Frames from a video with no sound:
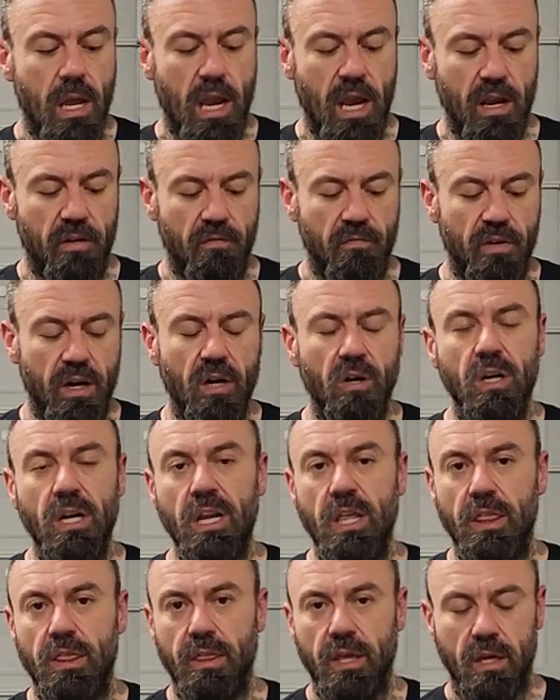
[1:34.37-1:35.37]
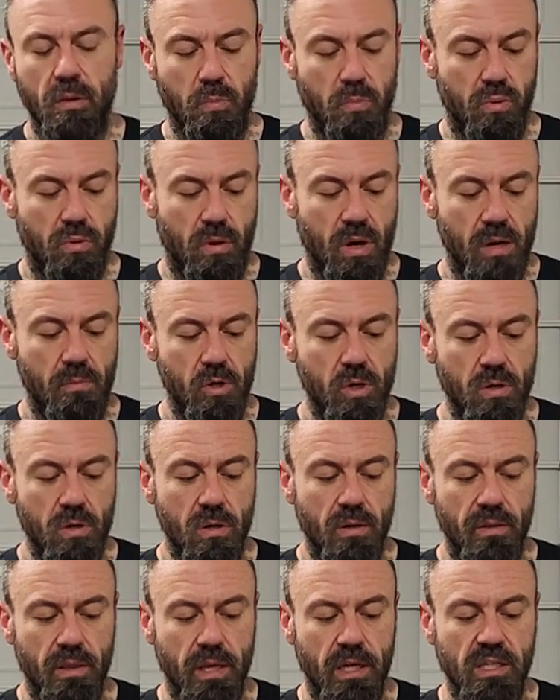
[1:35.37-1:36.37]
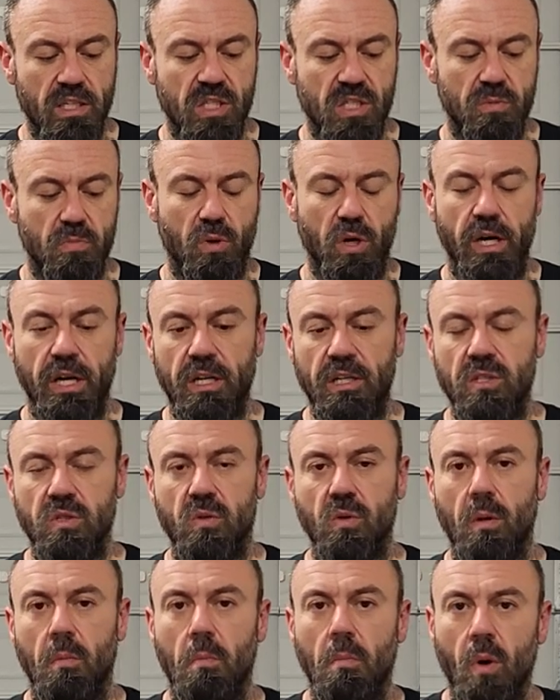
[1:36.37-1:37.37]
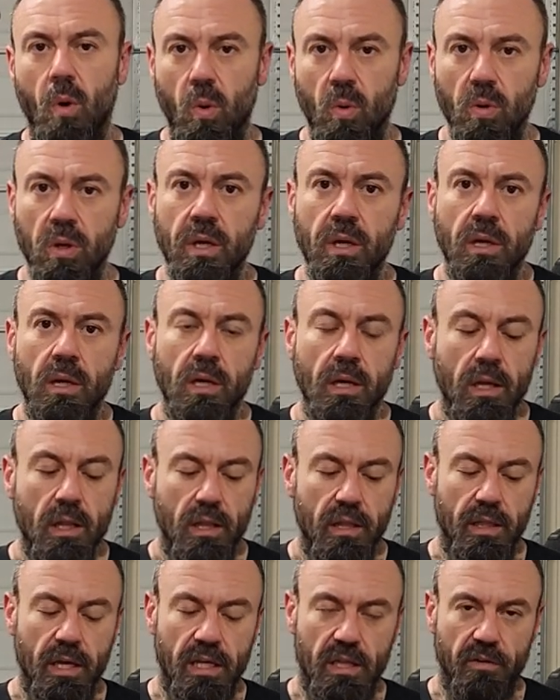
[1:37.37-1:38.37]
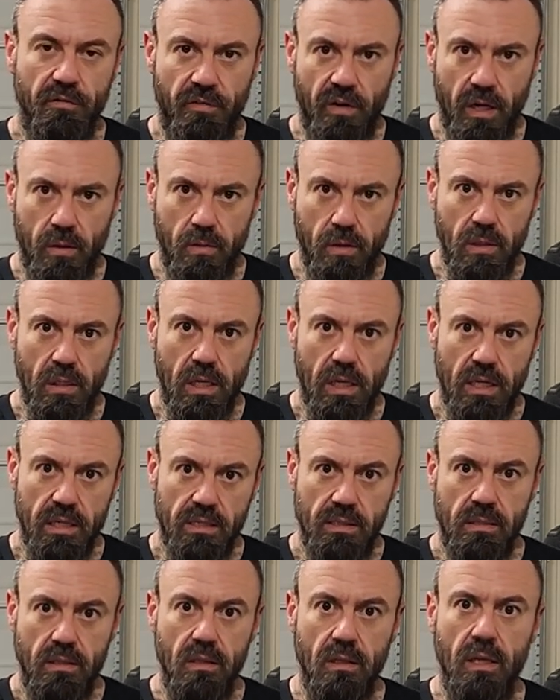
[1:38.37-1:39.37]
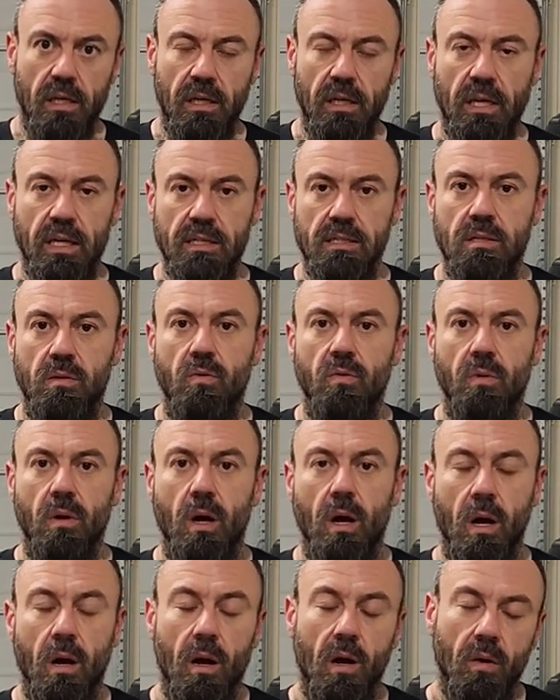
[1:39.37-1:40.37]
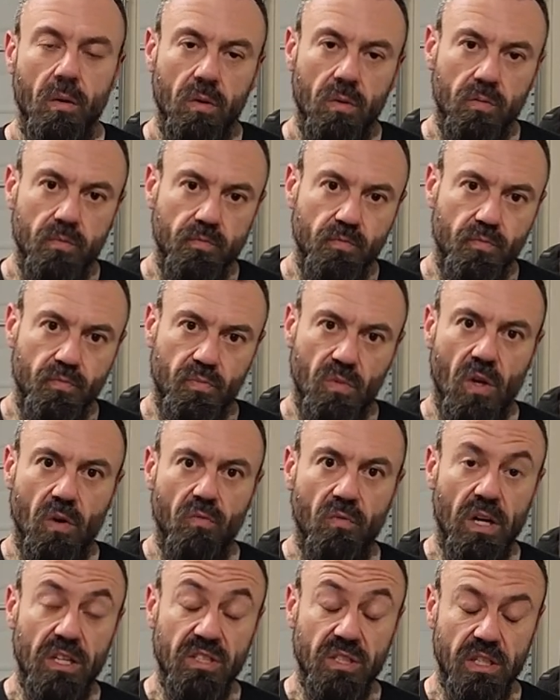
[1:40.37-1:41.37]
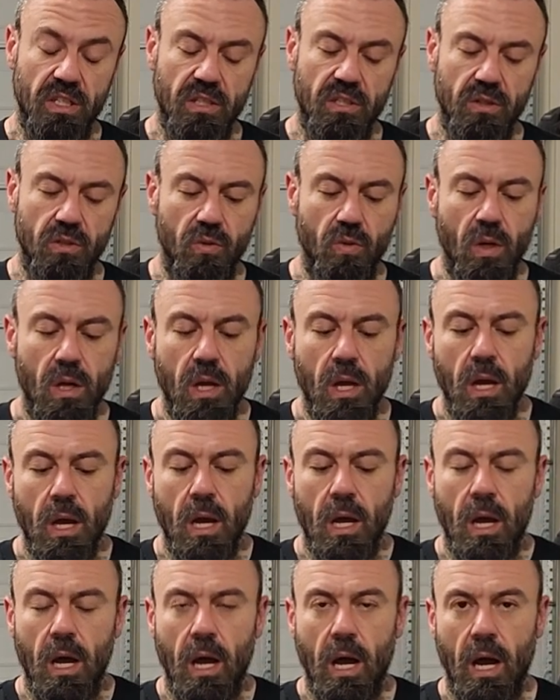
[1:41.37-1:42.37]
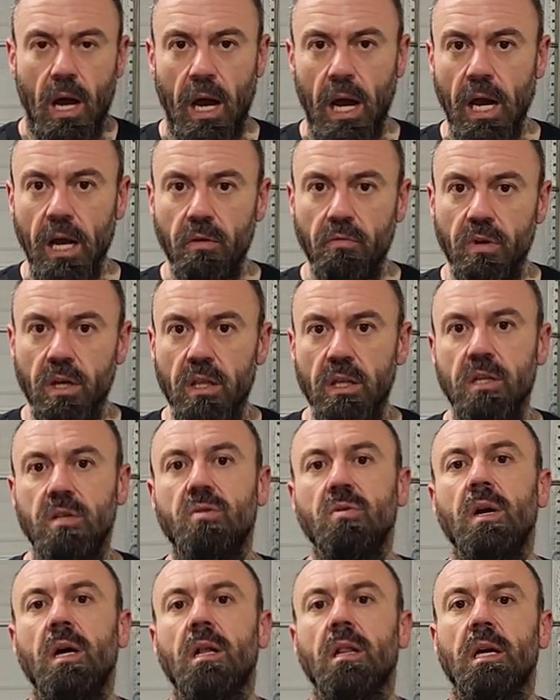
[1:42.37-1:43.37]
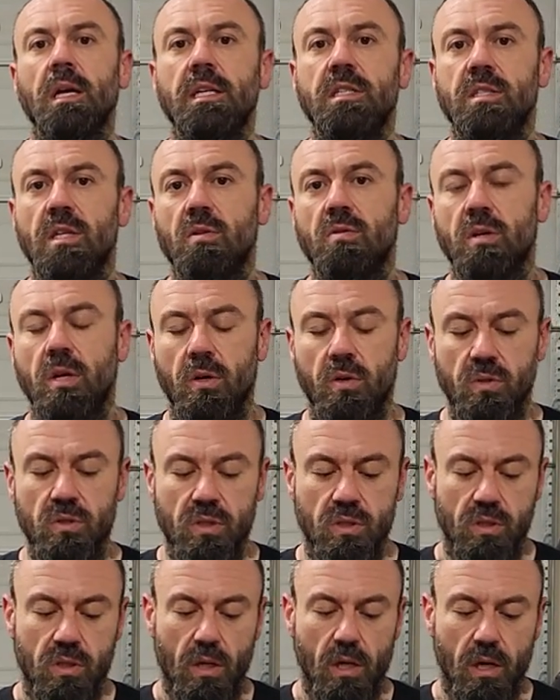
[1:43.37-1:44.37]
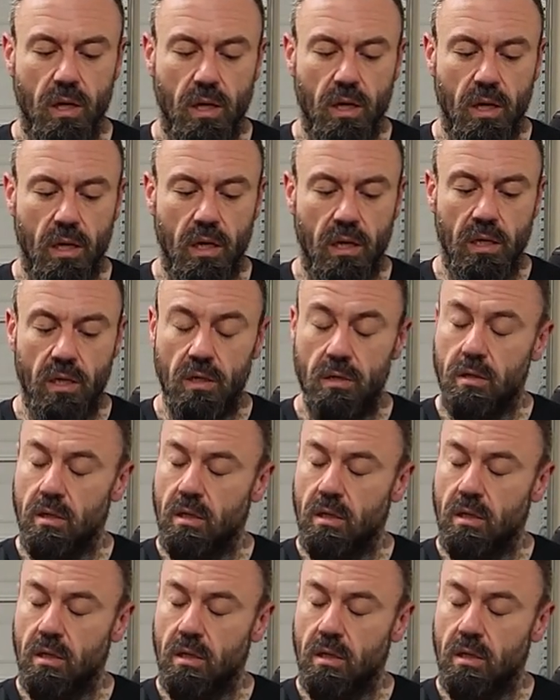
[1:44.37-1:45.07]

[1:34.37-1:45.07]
a very thick primer that is sprayed into a mold that the fiberglass then gets uh, resined into. I really do not like gel coats. I,